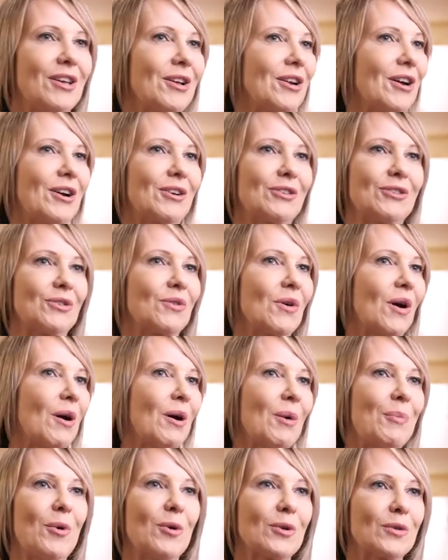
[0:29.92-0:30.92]
you know, to
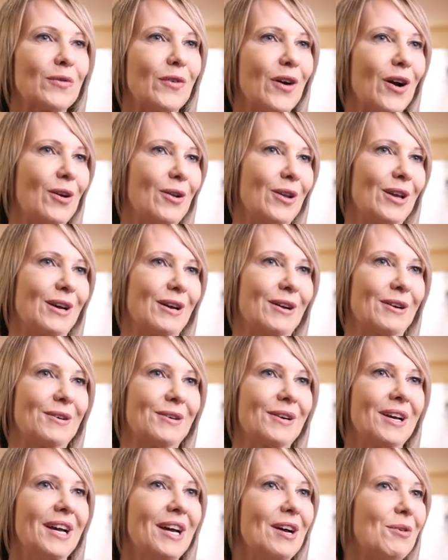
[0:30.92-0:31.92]
grow a
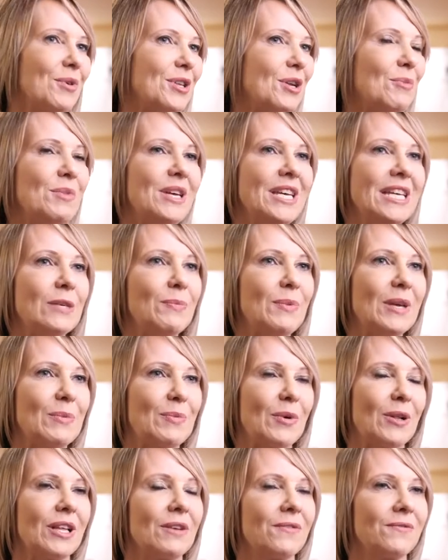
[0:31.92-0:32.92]
portfolio, when you meet
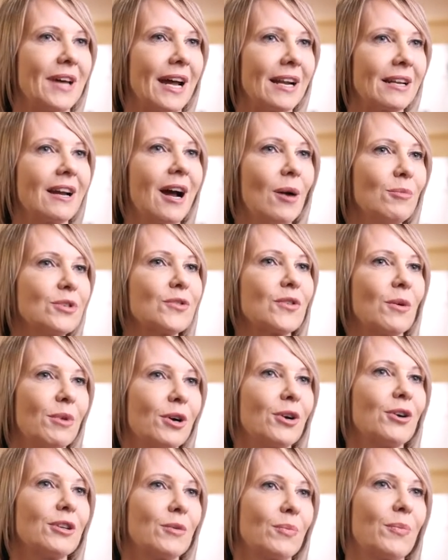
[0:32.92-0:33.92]
people, if that comes
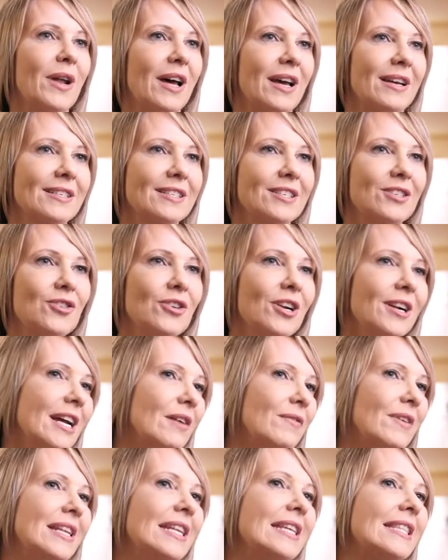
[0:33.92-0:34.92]
from a good place, you don't have